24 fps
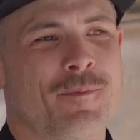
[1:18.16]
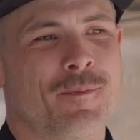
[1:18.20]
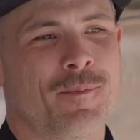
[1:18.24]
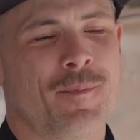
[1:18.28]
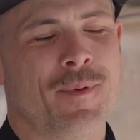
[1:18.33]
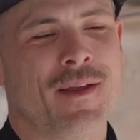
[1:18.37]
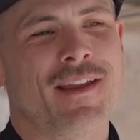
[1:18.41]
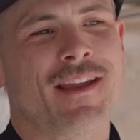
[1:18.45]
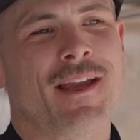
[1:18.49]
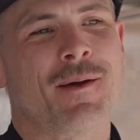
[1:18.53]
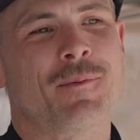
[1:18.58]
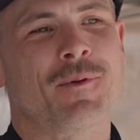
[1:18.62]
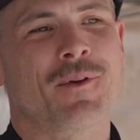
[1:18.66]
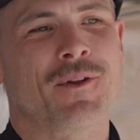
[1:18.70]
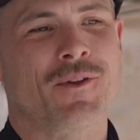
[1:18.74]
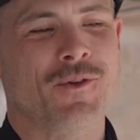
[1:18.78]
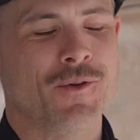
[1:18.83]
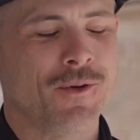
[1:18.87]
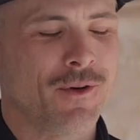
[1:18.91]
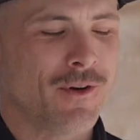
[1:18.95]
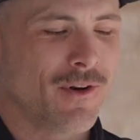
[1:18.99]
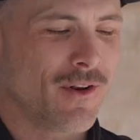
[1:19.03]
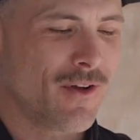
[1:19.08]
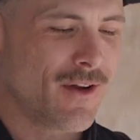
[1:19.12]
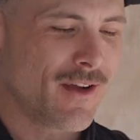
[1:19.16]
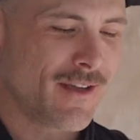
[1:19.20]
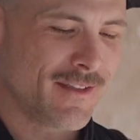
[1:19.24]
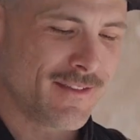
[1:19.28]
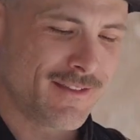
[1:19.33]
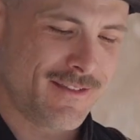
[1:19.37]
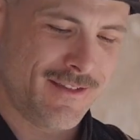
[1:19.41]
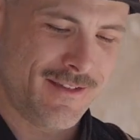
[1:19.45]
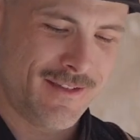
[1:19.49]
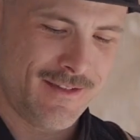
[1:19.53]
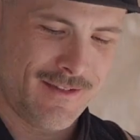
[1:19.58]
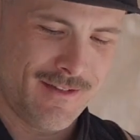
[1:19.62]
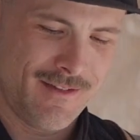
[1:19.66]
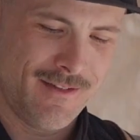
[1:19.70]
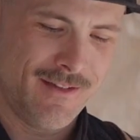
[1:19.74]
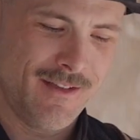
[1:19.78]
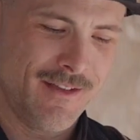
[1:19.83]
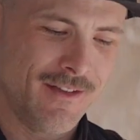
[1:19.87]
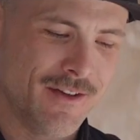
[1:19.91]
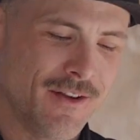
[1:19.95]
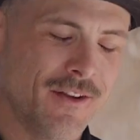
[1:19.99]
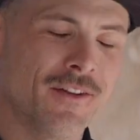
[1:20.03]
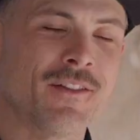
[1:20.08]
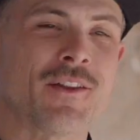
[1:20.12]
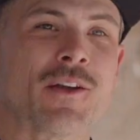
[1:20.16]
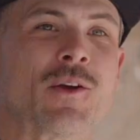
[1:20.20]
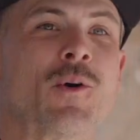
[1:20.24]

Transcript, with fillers: being able to utilise, you know, the